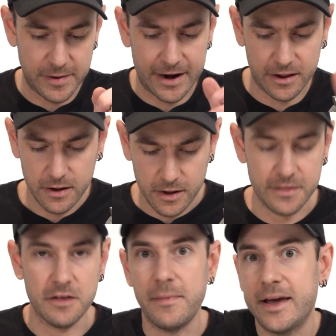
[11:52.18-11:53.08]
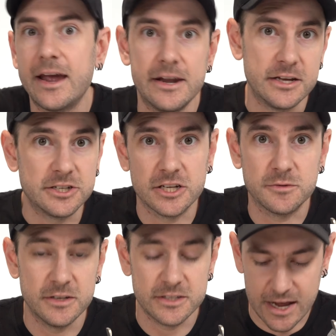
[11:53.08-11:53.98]
about it, and then make any
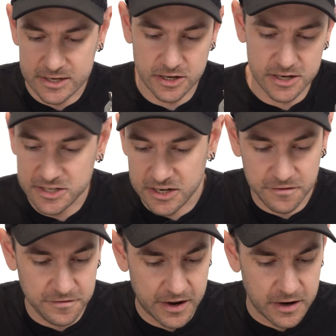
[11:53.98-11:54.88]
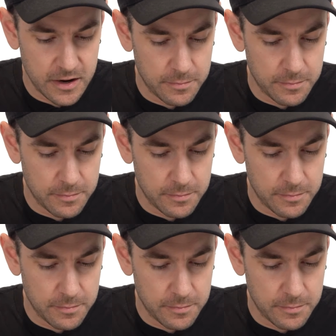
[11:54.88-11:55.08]
adjustments as I see fit.